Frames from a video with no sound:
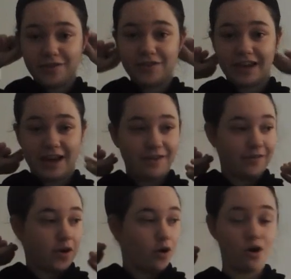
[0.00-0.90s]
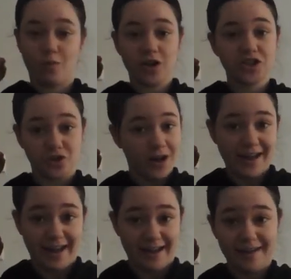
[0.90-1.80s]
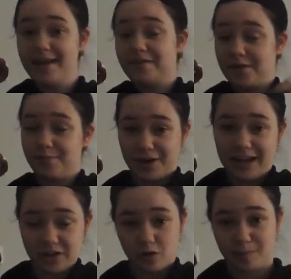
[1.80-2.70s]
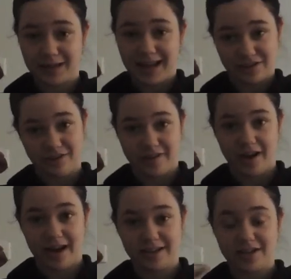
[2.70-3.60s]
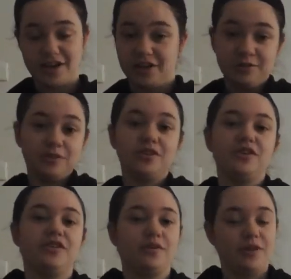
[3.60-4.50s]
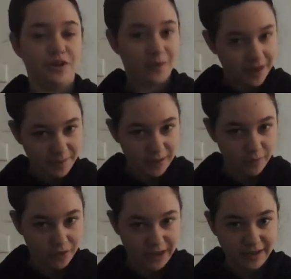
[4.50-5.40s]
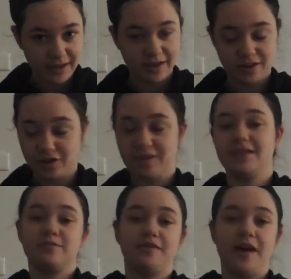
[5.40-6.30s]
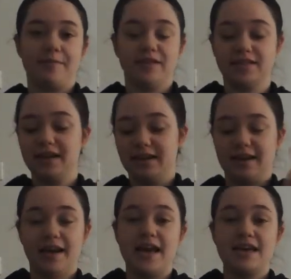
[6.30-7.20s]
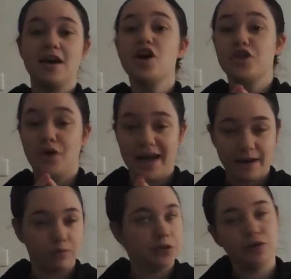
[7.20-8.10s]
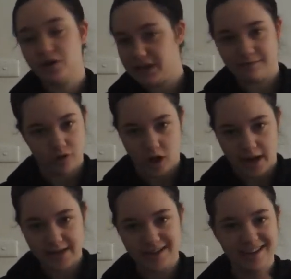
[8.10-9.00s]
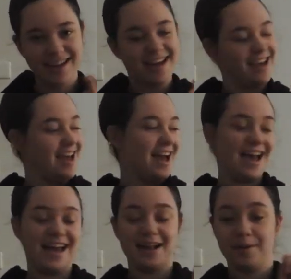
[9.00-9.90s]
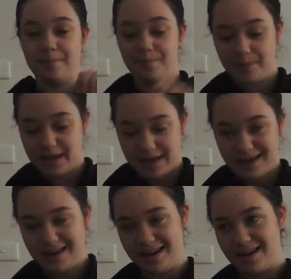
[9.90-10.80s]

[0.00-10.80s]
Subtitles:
of you that have ever washed your hair and put it into a plait overnight, you will know that when you wake up in the morning, two things will have happened. A, your hair will not have dried, and B,